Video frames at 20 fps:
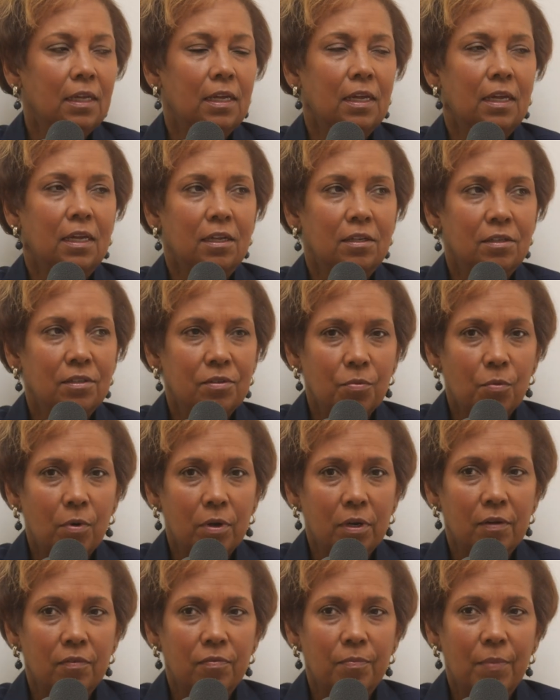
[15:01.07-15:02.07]
And
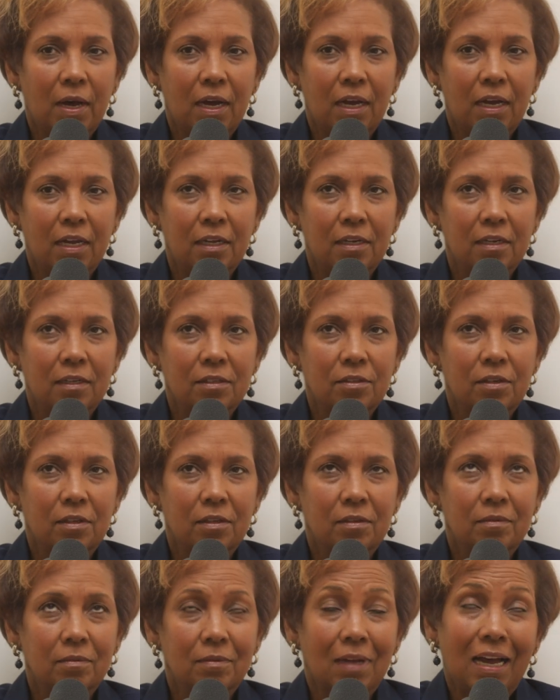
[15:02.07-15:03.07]
one of my,
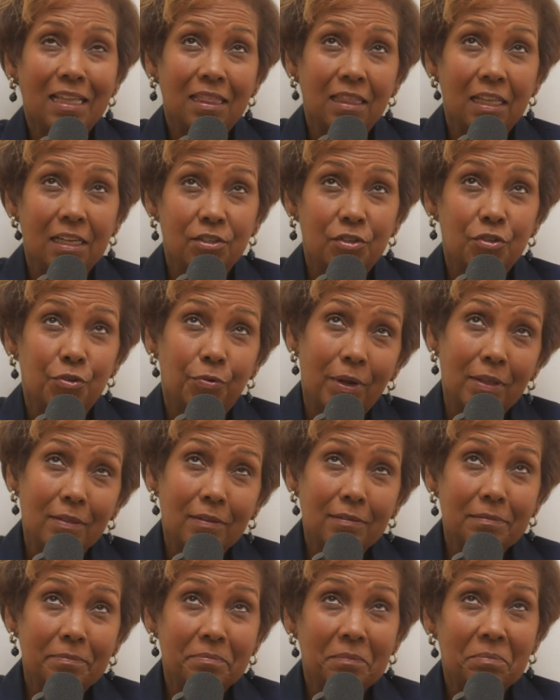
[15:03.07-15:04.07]
I think,
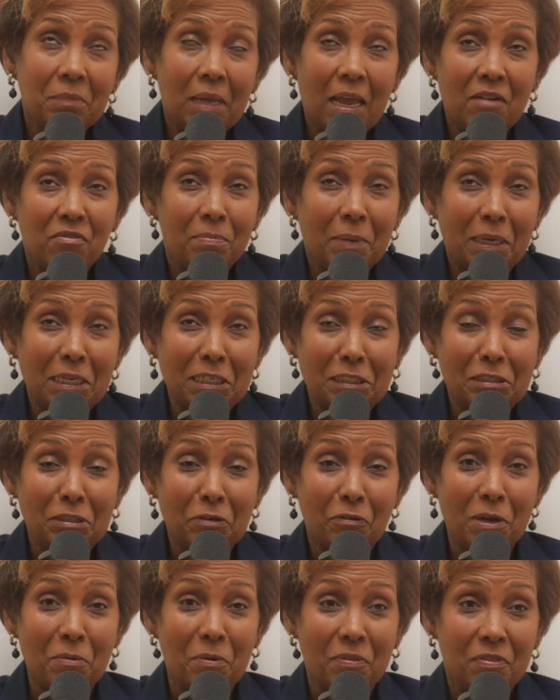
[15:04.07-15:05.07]
strengths, everybody doesn't
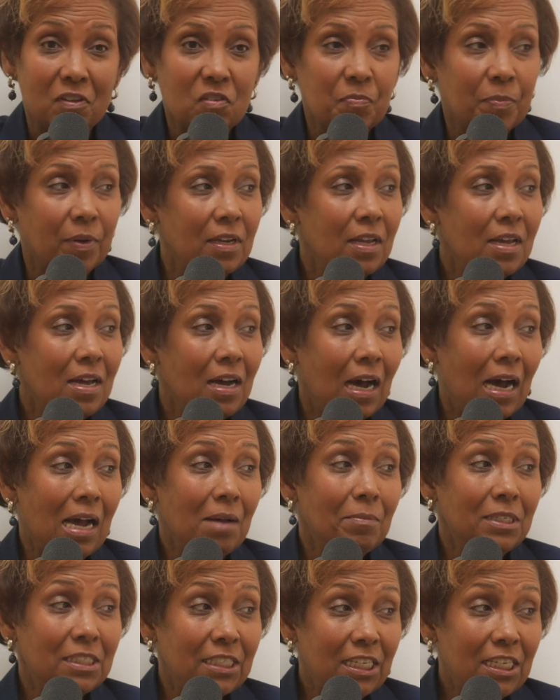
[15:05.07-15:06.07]
agree with this, but
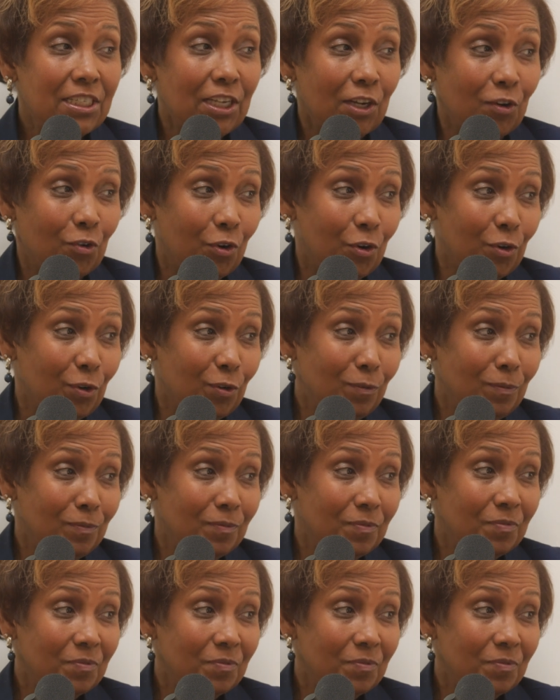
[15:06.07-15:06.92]
I'm a detail girl.